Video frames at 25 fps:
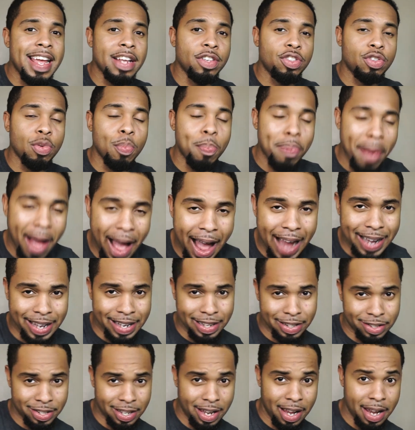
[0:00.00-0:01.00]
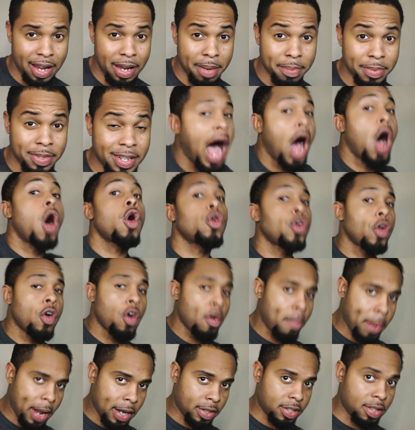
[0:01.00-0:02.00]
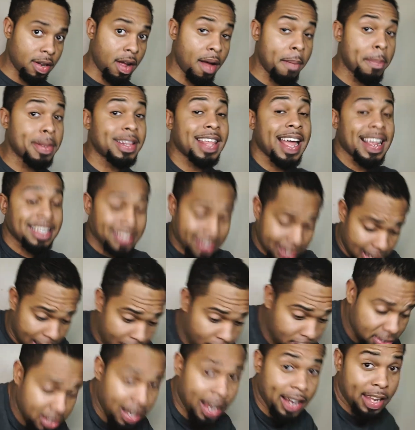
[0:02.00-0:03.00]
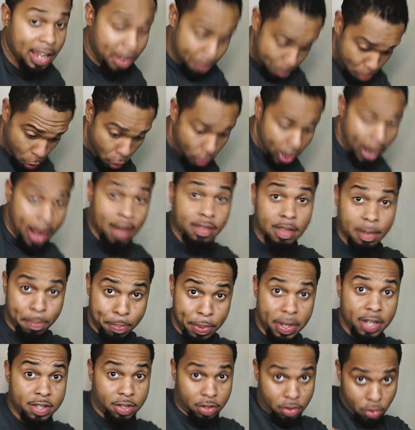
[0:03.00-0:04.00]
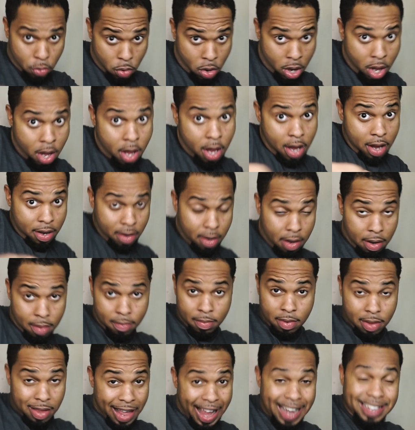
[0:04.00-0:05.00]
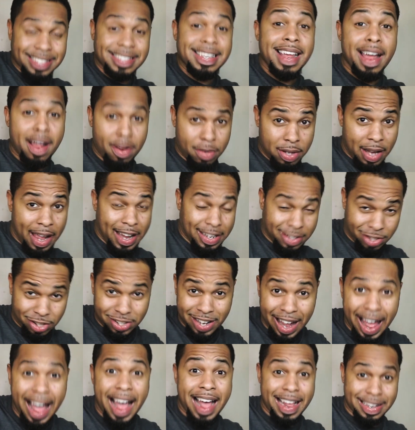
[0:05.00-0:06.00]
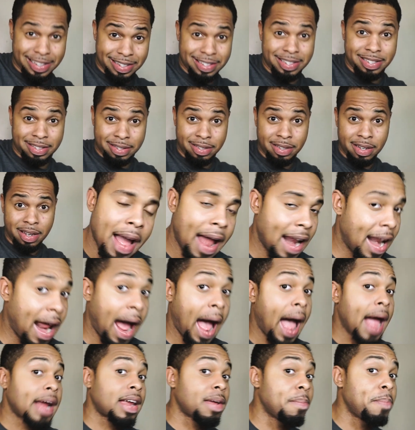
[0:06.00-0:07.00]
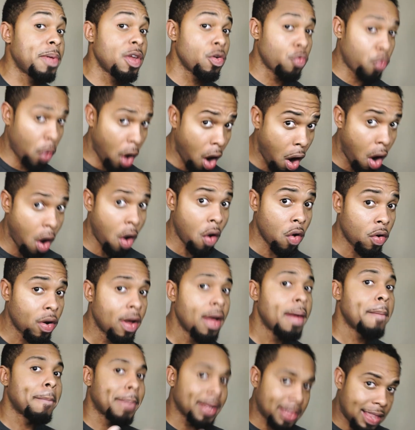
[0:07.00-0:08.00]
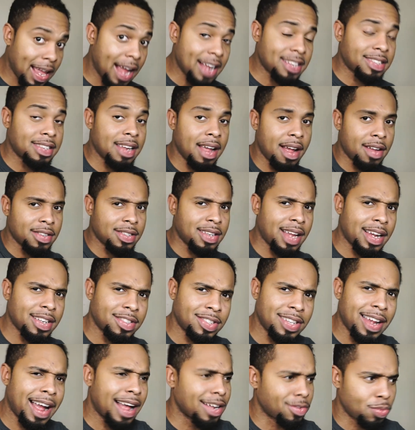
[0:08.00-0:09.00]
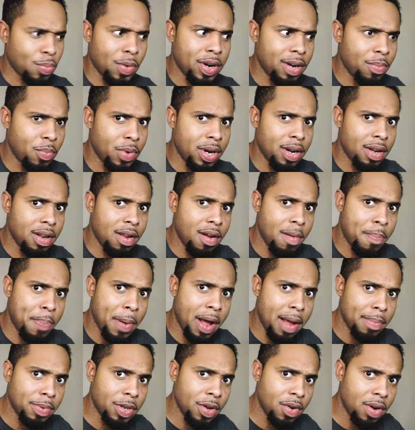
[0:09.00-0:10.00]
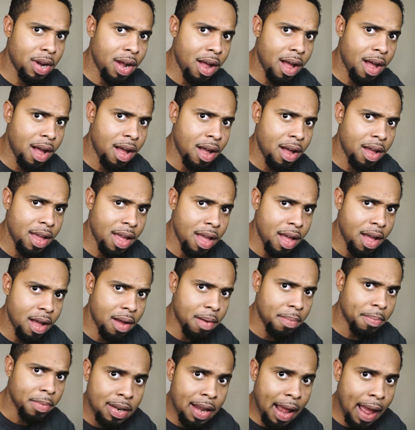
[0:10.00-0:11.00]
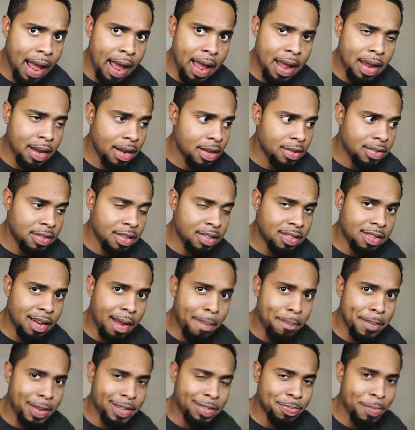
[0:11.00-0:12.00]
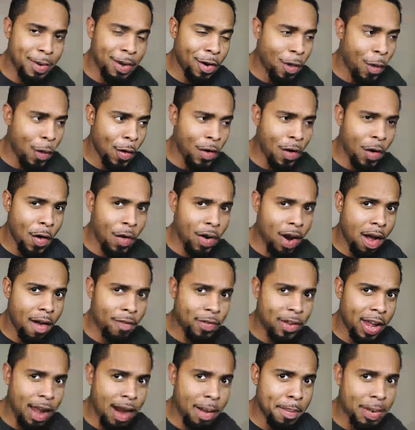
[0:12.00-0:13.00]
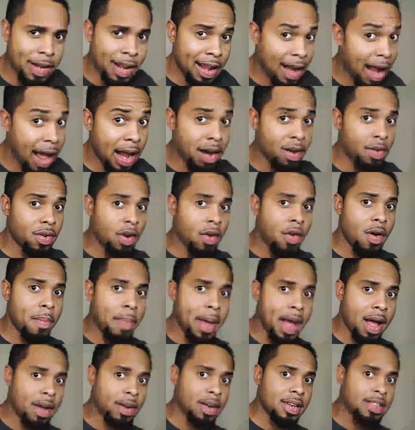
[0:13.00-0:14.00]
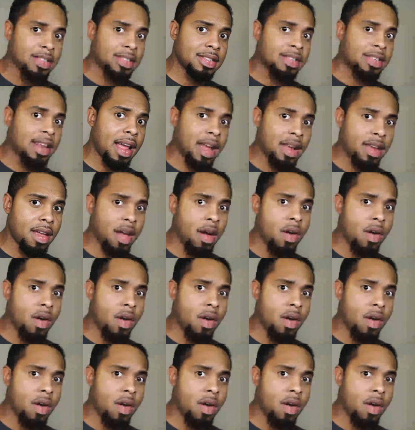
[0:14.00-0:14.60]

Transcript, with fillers: into pocket chains." I don't know about y'all, but that sounds like he pulled out the pistol and th that sounds like shots. Now I could be wrong, but that sounds like shots. What what did Lil Pump do to uh, him? Dang, is this something that's been going on off camera that I don't know about? Cause it's like,